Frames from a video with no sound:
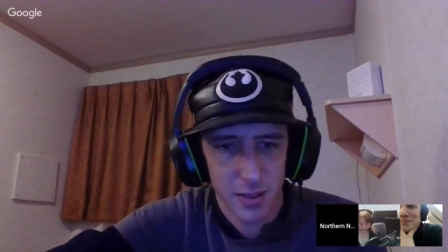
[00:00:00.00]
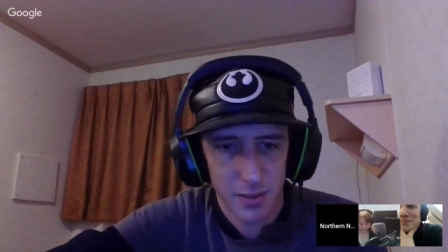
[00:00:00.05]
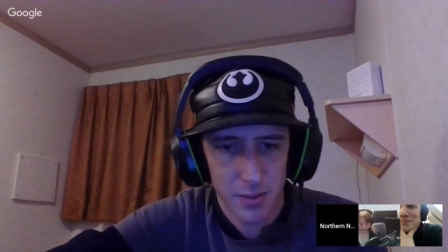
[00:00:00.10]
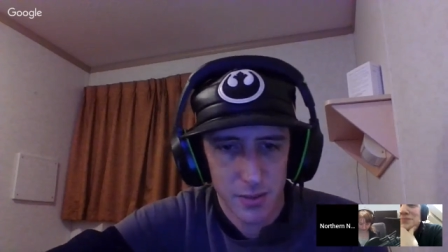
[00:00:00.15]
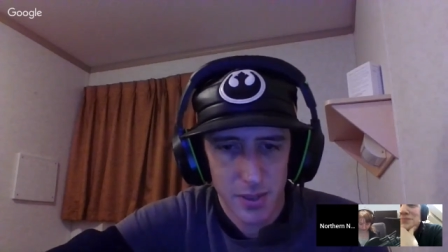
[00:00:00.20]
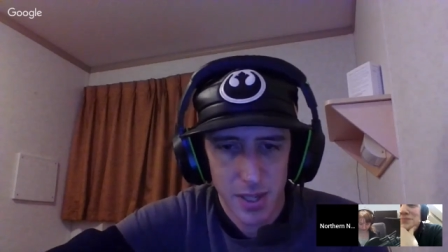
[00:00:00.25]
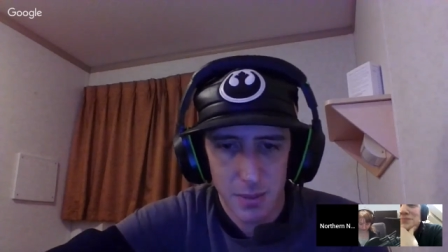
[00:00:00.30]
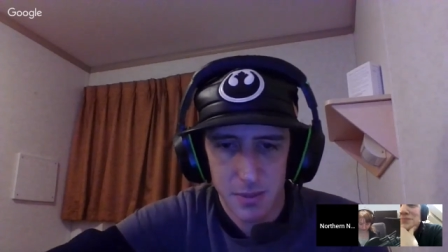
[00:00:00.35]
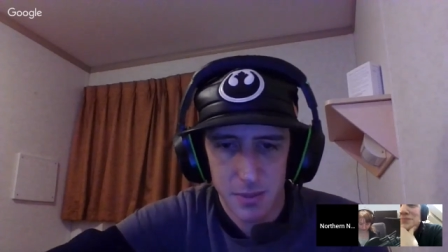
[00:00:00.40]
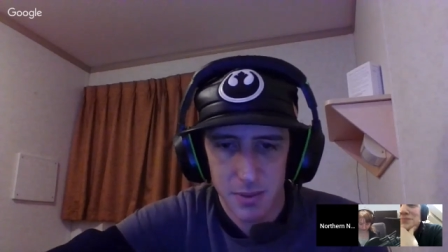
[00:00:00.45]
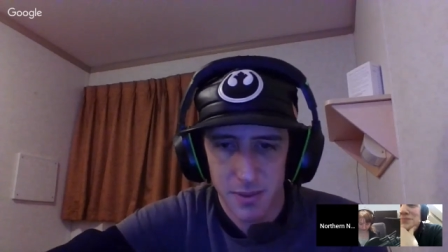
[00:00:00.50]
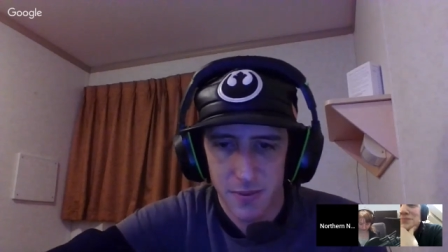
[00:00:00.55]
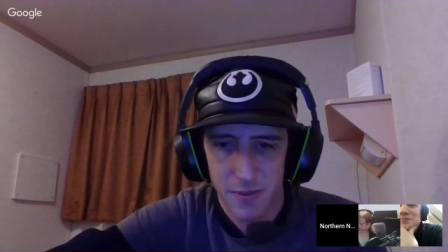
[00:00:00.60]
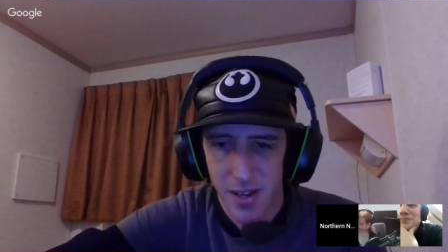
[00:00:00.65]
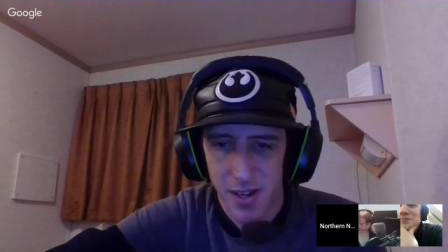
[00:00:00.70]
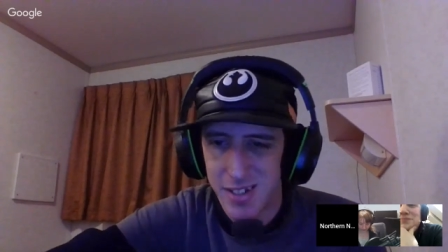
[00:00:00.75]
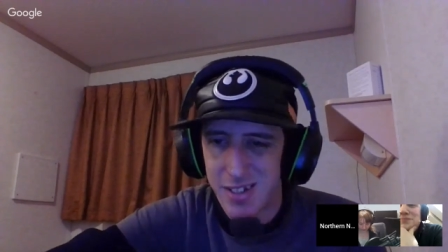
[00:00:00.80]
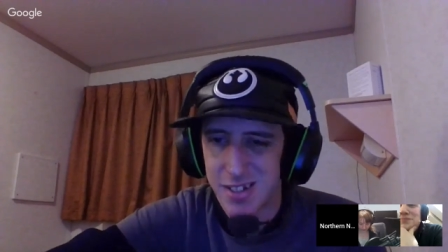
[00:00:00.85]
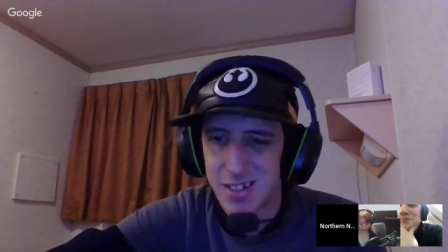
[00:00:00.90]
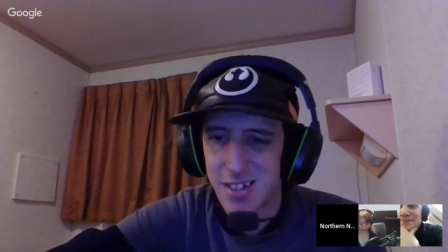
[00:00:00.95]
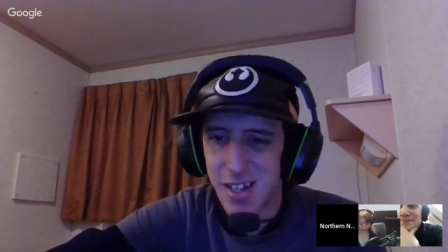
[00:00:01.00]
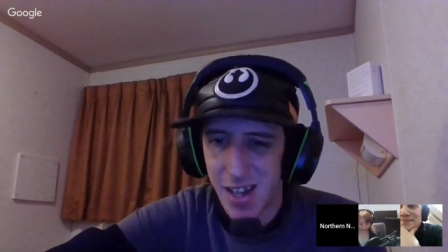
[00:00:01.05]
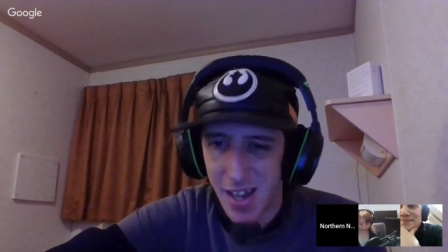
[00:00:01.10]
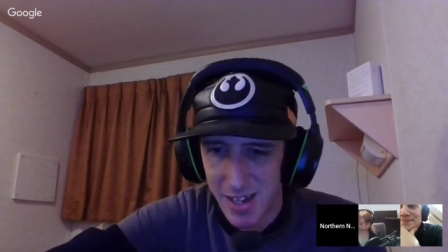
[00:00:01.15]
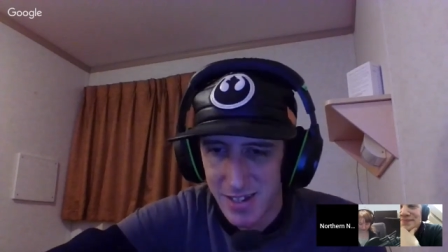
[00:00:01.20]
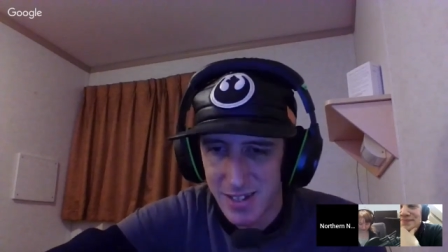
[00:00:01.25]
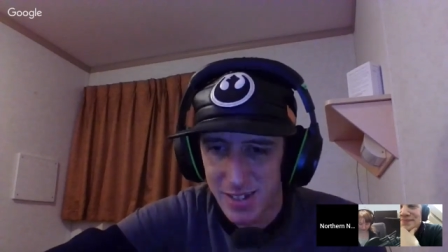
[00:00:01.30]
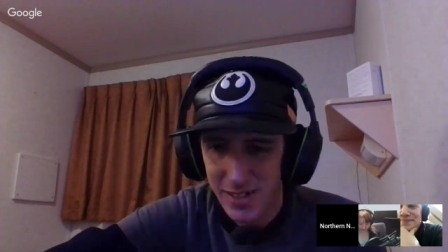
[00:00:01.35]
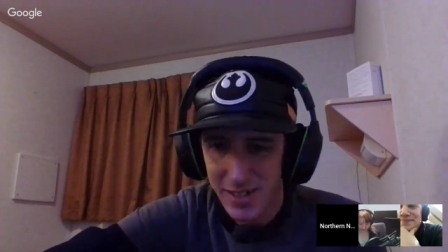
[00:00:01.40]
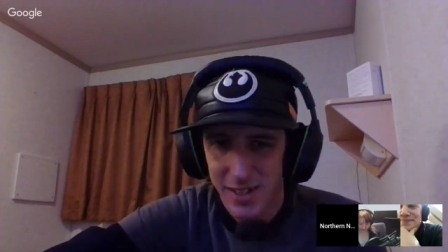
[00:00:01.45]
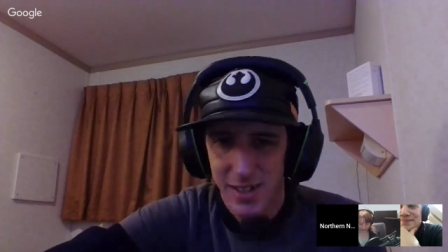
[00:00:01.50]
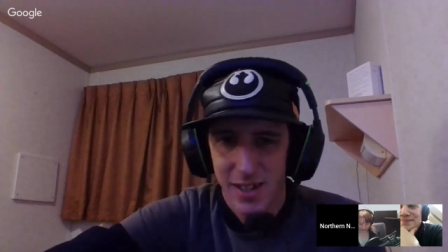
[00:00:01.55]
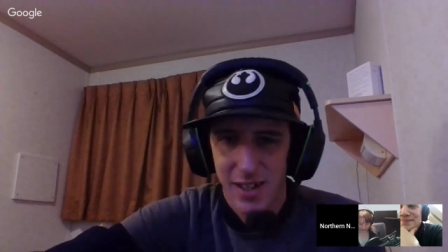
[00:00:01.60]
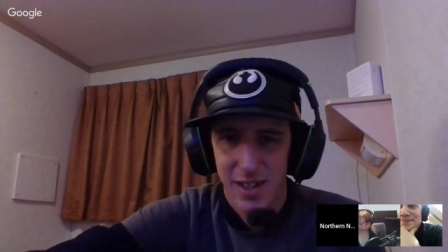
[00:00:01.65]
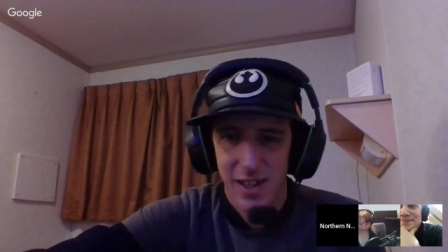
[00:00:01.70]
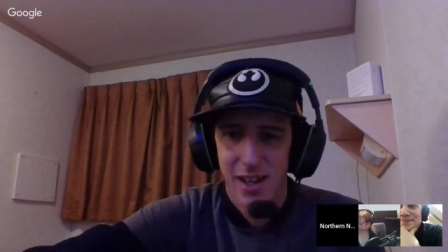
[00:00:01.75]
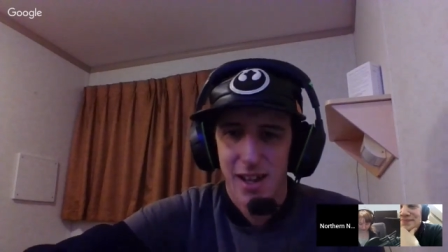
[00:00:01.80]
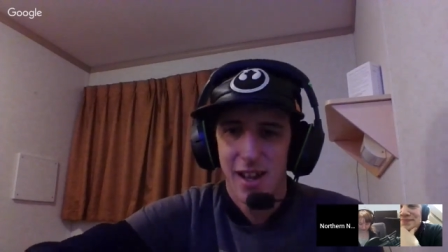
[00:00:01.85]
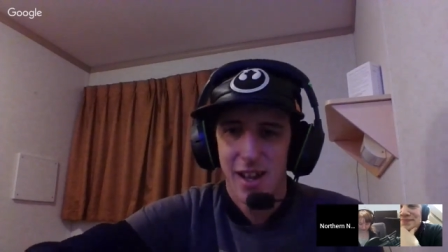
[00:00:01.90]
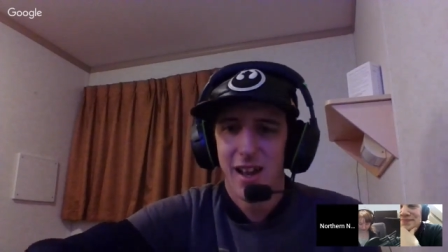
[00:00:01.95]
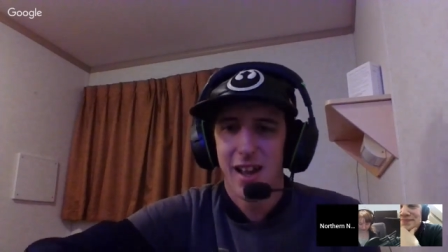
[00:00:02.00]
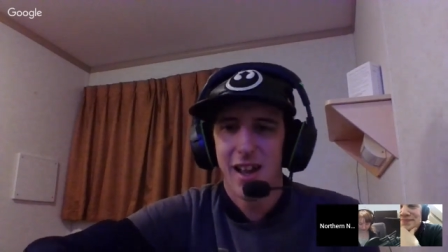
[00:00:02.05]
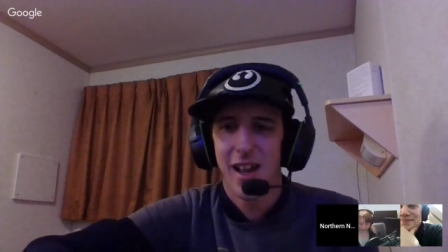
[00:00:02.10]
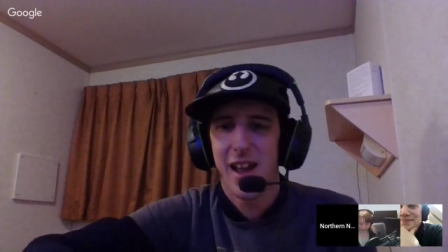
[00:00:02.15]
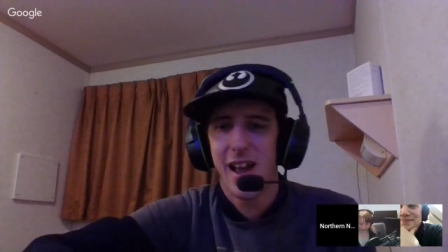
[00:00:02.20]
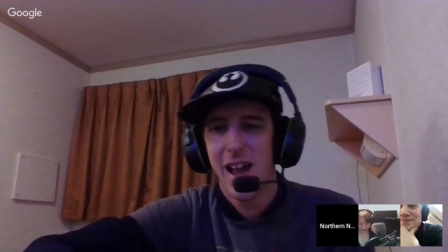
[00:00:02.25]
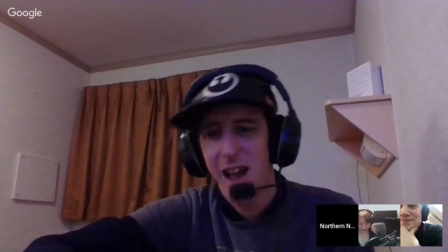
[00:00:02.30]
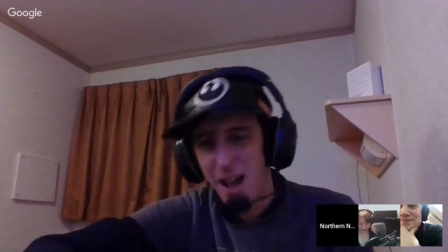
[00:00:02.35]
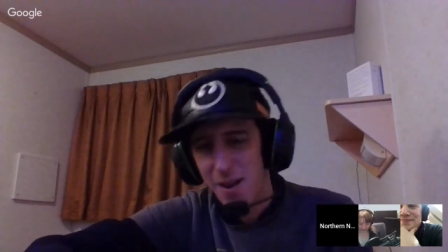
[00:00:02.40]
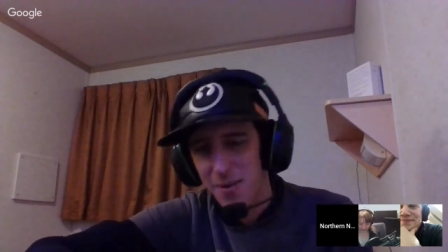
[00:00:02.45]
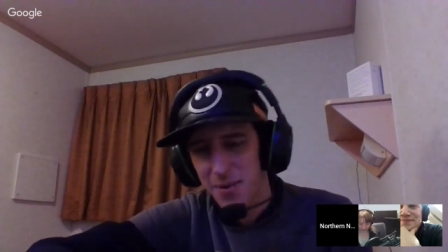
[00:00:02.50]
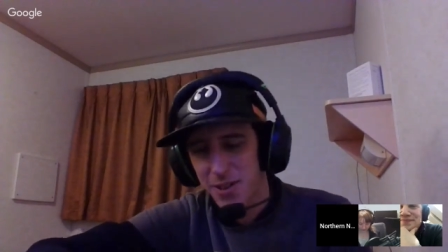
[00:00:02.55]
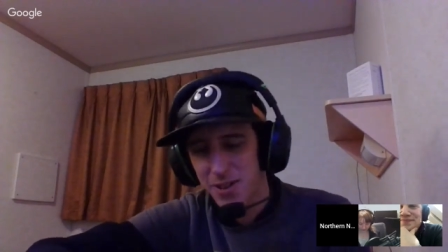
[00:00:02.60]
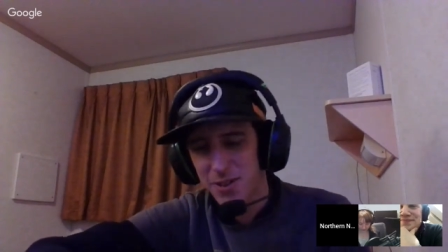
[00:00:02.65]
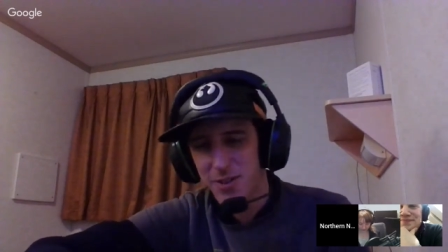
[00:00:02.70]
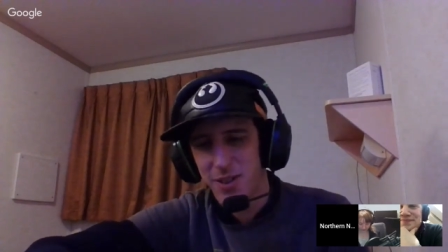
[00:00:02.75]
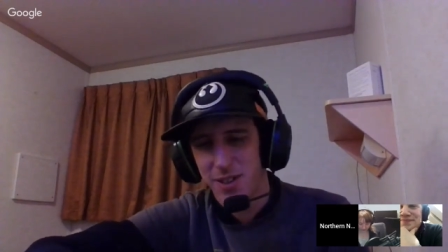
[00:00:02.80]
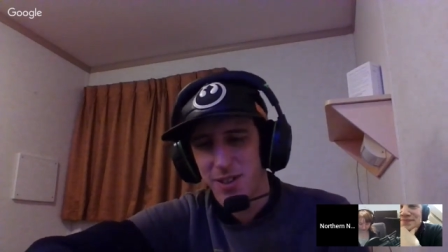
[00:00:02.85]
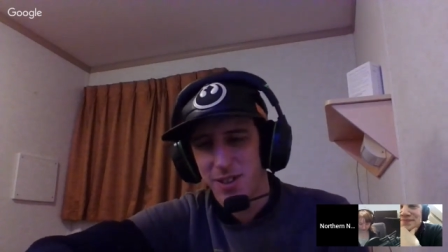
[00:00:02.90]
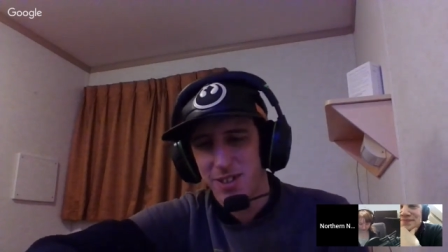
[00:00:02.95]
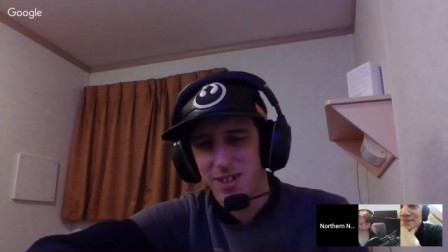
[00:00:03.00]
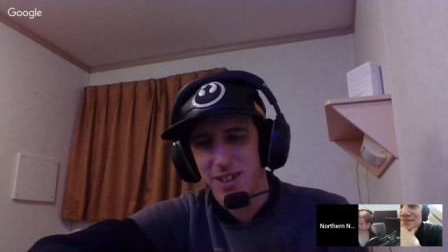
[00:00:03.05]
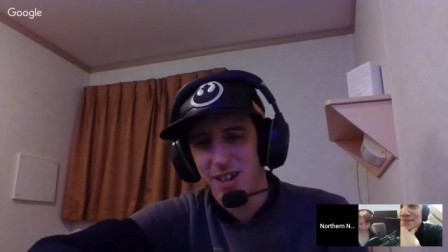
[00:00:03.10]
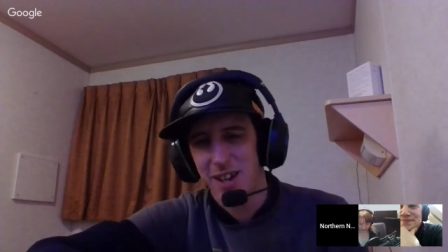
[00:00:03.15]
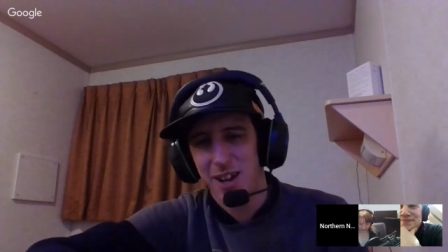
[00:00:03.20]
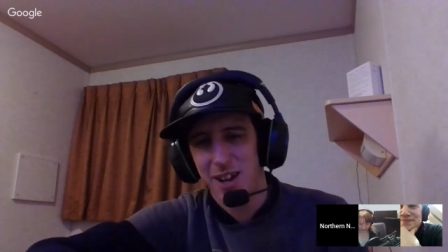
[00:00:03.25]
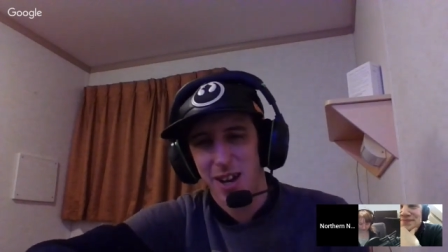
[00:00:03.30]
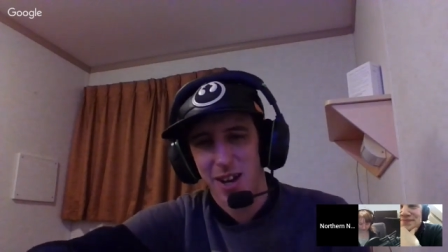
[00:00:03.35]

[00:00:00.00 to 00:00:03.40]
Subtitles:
It was absolutely fantastic having you here today.